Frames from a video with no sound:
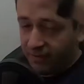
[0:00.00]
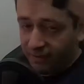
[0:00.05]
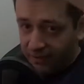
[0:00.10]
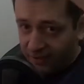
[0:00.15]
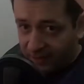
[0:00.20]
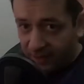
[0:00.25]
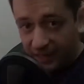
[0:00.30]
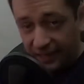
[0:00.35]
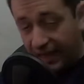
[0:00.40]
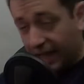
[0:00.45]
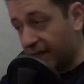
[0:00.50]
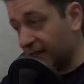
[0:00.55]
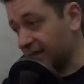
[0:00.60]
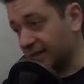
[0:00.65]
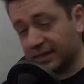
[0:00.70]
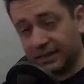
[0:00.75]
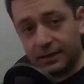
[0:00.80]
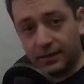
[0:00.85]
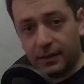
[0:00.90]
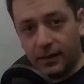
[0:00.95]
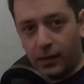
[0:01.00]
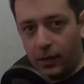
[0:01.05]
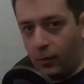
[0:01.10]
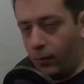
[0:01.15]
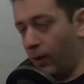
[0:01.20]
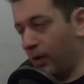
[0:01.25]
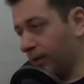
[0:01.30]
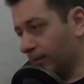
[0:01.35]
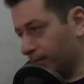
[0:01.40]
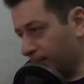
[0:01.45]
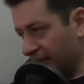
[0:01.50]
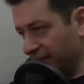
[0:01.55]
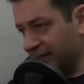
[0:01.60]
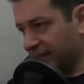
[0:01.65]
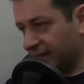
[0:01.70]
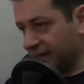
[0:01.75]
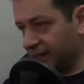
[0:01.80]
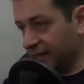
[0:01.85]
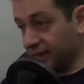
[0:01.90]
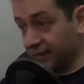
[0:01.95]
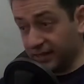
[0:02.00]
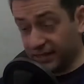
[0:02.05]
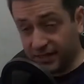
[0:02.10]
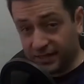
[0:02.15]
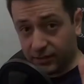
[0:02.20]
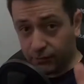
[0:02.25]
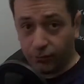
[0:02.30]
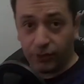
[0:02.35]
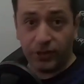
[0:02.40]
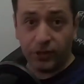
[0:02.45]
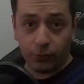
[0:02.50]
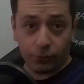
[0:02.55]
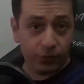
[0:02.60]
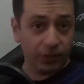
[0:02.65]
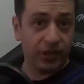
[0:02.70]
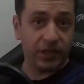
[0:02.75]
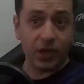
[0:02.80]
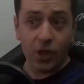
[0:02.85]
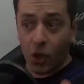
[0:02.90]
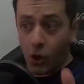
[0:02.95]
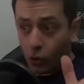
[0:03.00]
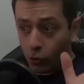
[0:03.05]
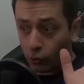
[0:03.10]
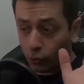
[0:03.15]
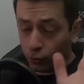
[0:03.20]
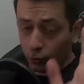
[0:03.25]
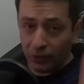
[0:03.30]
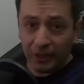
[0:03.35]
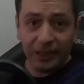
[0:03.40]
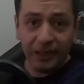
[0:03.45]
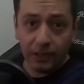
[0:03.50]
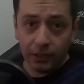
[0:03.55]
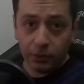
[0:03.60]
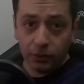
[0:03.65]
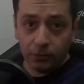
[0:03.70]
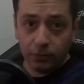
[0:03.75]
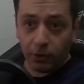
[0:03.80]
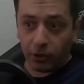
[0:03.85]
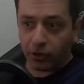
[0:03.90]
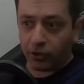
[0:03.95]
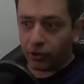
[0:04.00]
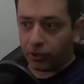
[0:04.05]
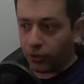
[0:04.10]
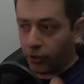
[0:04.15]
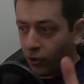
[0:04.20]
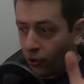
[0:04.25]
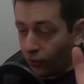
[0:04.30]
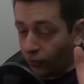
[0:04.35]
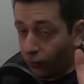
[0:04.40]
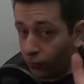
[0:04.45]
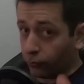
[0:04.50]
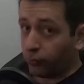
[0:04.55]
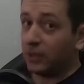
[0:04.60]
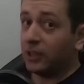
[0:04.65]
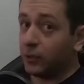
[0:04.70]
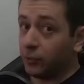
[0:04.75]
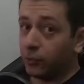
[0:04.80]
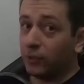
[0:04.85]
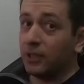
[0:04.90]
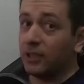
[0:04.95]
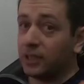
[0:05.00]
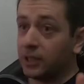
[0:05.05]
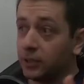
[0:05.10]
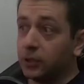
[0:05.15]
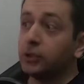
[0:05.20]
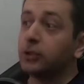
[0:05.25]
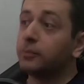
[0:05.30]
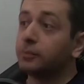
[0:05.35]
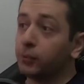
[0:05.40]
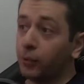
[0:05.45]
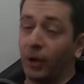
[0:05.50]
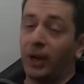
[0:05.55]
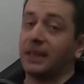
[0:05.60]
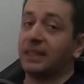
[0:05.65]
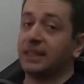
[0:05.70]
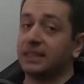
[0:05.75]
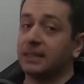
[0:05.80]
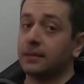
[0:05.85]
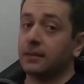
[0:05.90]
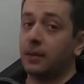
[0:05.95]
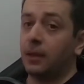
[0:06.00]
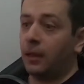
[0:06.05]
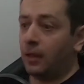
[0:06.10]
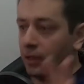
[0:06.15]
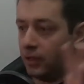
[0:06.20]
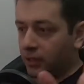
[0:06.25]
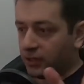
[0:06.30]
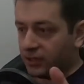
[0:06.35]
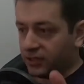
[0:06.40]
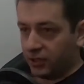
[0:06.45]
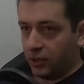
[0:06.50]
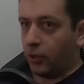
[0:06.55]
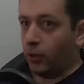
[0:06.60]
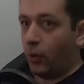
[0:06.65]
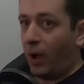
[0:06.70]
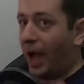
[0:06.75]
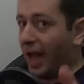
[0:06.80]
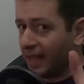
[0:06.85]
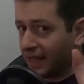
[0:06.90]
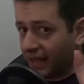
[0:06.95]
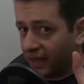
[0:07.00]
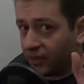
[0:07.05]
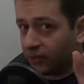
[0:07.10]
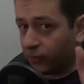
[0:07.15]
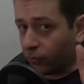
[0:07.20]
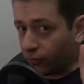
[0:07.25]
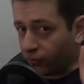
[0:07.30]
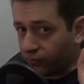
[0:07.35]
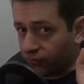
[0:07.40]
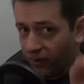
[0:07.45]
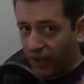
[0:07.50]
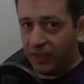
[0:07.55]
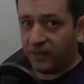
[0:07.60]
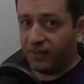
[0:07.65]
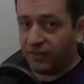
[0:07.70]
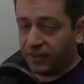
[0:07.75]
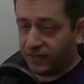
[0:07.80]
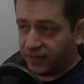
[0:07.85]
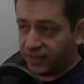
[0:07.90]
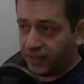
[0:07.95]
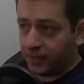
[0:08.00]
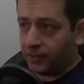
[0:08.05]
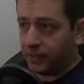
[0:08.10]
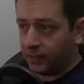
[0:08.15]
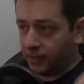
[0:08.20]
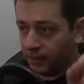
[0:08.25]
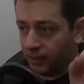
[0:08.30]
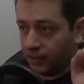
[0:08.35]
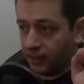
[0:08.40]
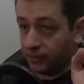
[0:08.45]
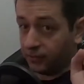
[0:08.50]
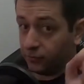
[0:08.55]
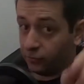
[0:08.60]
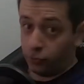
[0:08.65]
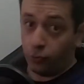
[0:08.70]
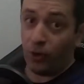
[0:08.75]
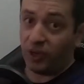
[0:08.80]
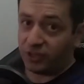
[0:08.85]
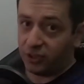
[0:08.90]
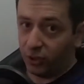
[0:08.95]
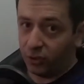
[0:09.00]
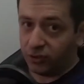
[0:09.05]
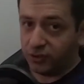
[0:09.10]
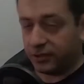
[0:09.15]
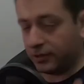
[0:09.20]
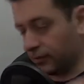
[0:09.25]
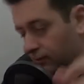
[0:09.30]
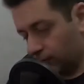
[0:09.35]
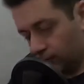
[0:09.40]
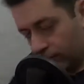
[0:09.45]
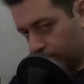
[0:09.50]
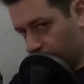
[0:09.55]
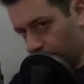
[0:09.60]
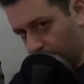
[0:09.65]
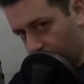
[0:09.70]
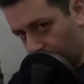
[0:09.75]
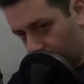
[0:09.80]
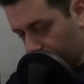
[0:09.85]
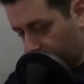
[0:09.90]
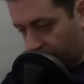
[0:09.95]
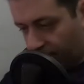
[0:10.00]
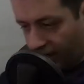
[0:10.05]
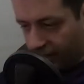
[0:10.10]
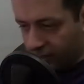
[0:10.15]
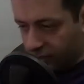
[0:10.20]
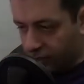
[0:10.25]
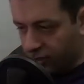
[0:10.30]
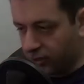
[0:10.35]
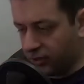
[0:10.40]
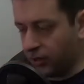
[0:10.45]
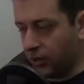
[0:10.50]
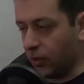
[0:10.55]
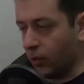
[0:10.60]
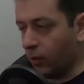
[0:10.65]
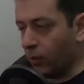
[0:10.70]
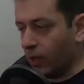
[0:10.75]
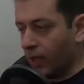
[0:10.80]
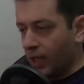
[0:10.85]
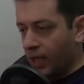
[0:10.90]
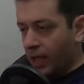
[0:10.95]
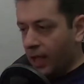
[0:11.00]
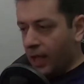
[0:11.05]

and everything else. Well, basically this is a really good monitor for really good price. So I got it for $550 US dollars, in case you didn't know,